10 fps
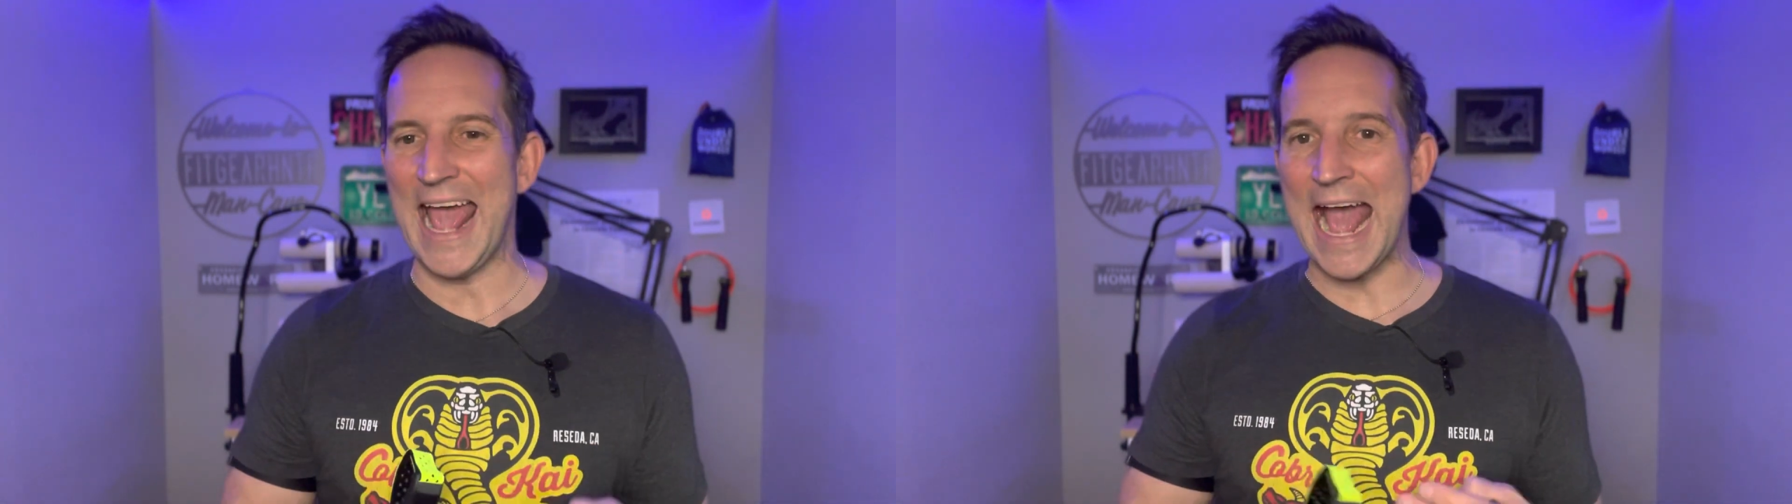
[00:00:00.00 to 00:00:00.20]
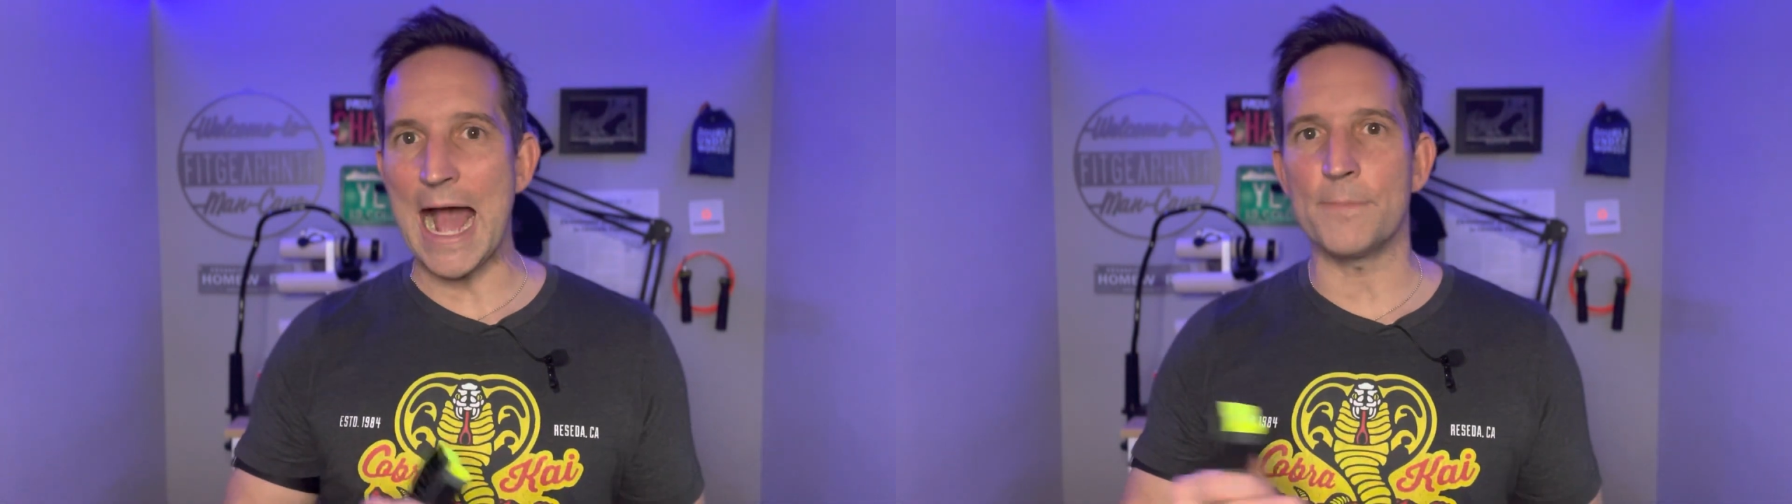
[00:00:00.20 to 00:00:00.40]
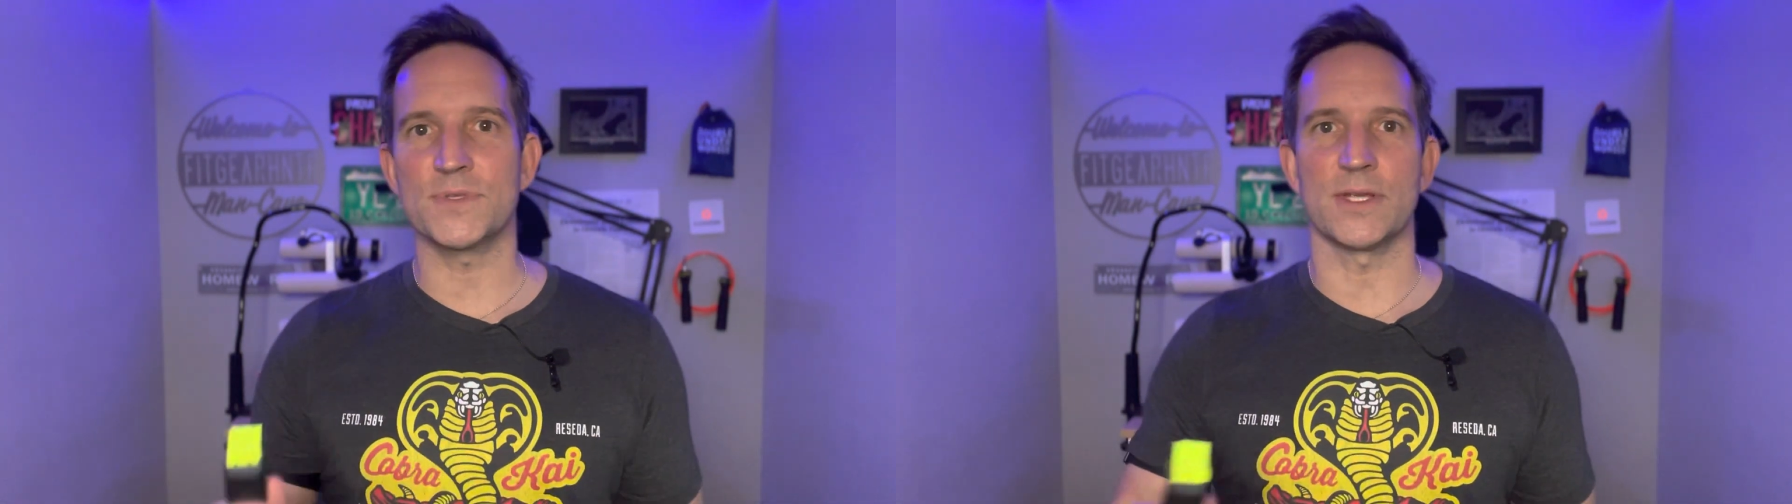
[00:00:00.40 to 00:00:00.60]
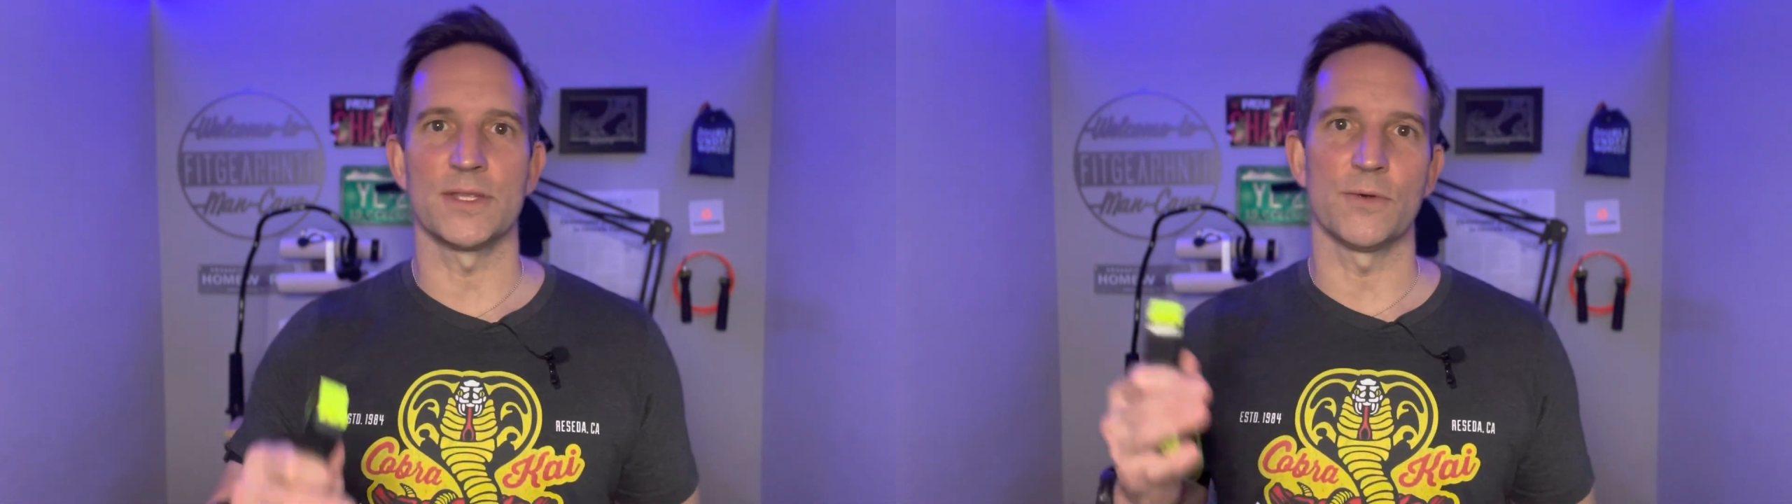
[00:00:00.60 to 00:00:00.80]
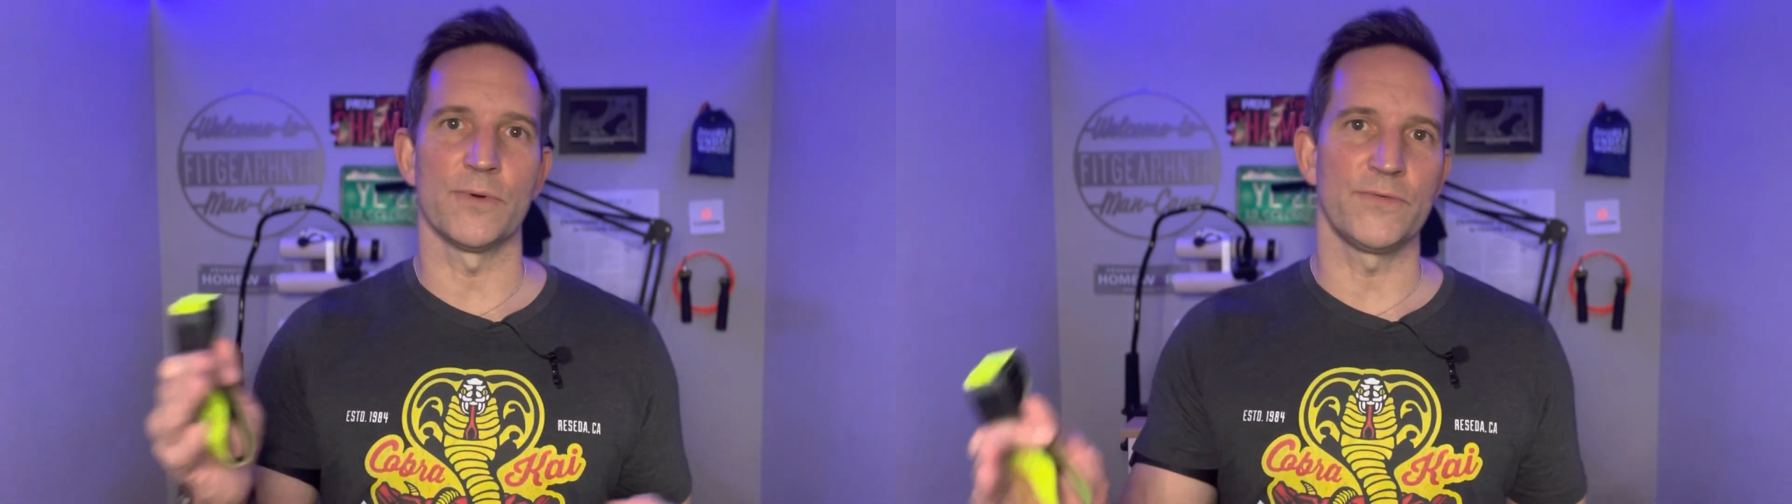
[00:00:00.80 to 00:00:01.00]
apps and
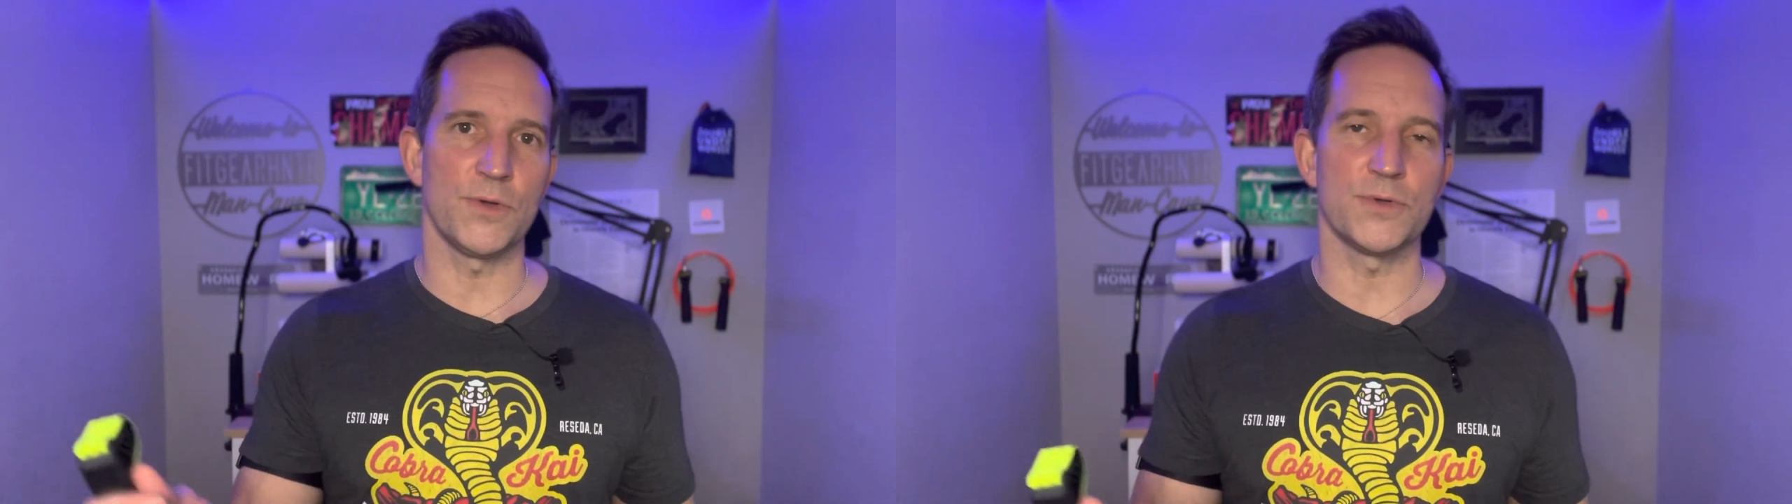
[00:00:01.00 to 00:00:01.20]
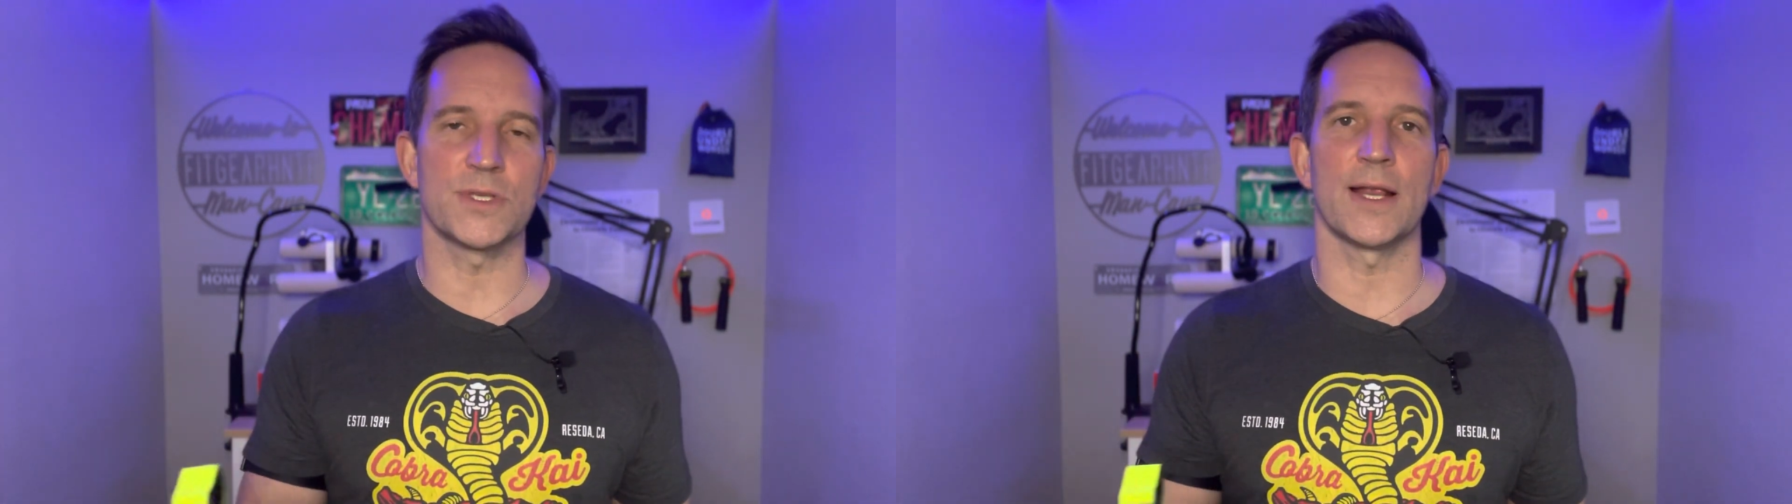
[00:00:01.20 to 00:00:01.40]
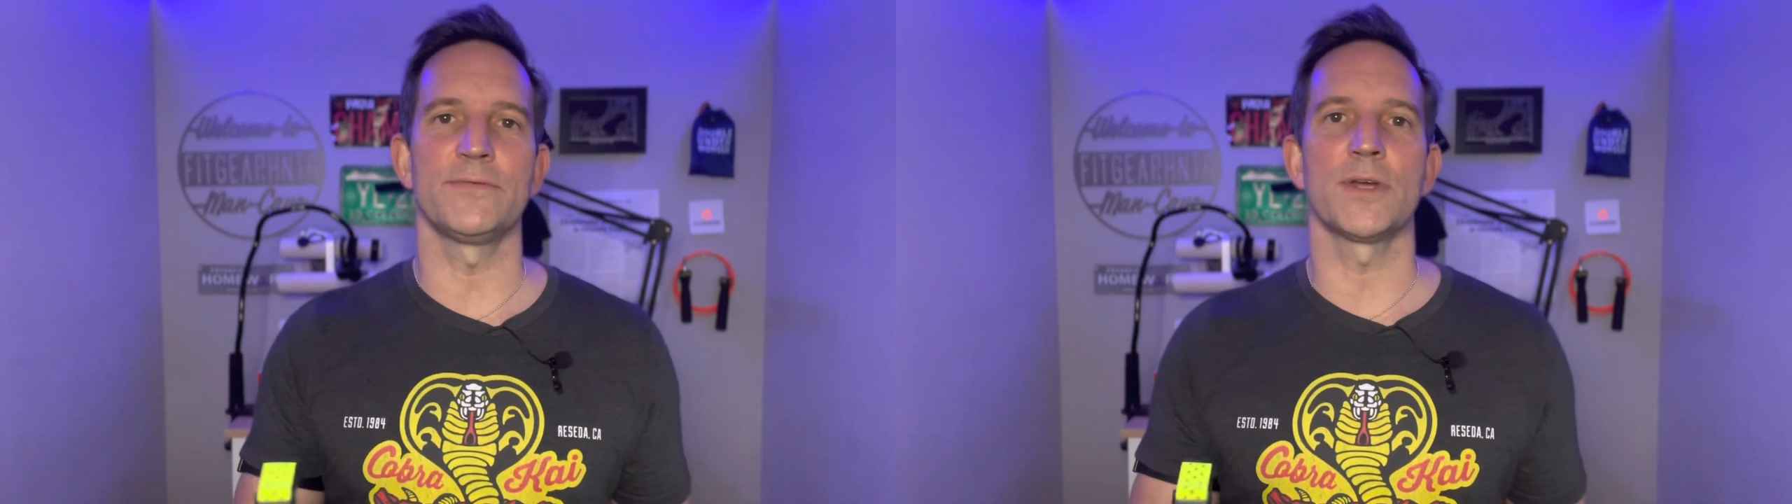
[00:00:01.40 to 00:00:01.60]
the reviews that I've